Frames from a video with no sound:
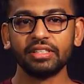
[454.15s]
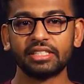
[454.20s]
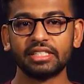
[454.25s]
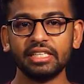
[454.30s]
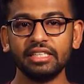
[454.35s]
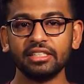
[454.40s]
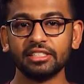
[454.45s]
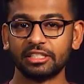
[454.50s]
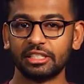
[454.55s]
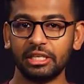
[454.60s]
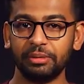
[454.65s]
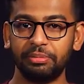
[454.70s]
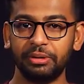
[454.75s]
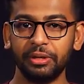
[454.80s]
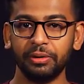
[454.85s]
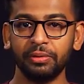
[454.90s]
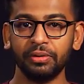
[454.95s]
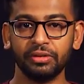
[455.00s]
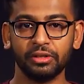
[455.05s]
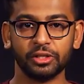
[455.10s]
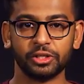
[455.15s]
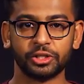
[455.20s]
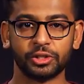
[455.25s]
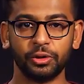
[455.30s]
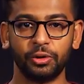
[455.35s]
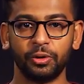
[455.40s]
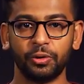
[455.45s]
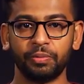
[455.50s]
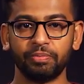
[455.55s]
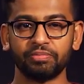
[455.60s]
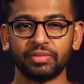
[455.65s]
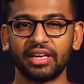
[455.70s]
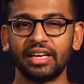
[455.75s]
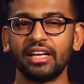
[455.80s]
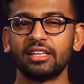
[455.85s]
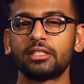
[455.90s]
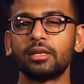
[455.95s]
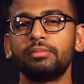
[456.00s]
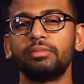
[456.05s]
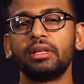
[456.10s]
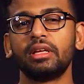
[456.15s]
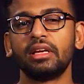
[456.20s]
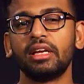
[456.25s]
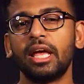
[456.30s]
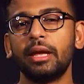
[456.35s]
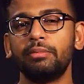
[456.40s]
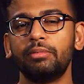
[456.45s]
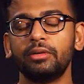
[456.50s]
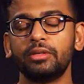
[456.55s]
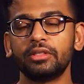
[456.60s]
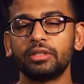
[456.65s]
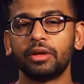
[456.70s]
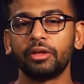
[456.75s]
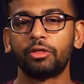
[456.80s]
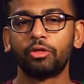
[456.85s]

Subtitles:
seen a CPU in the store and it has something labeled